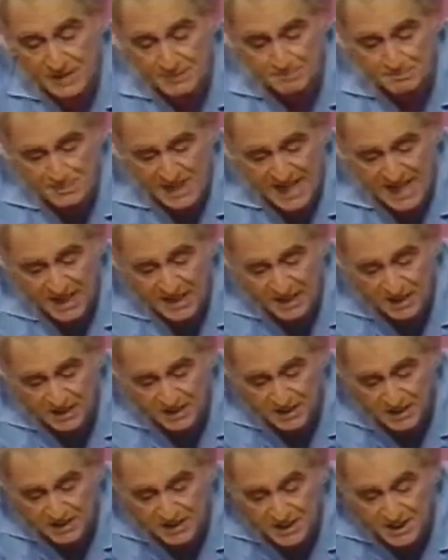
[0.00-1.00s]
bell
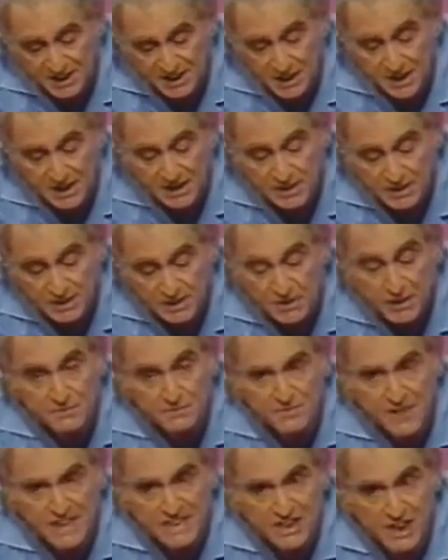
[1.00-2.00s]
in a
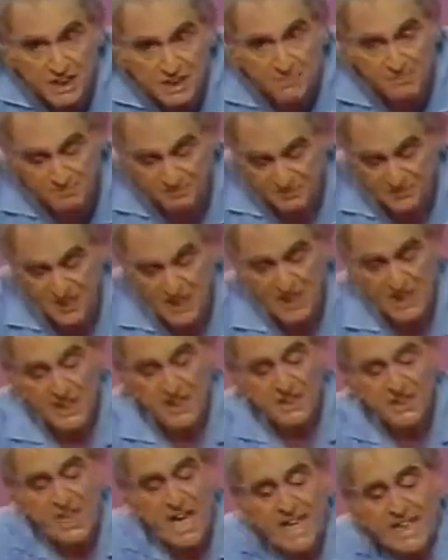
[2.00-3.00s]
vessel,
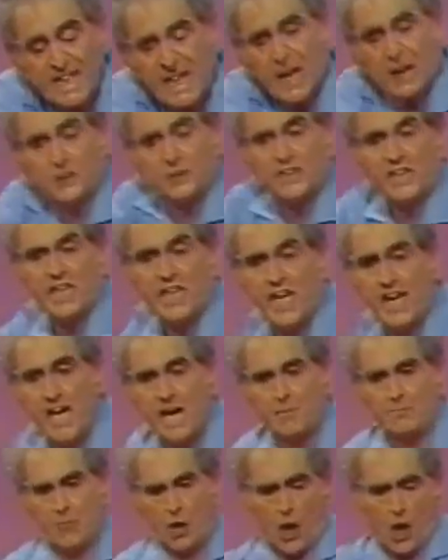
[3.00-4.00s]
take out the air
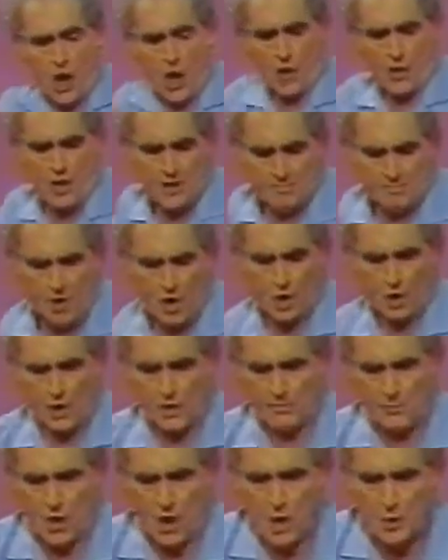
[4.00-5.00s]
more and more and
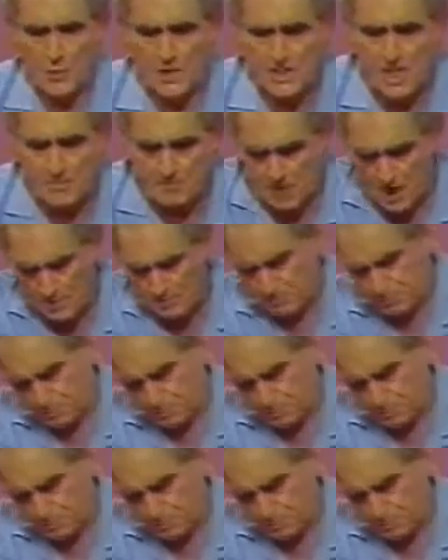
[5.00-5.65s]
more with a pump,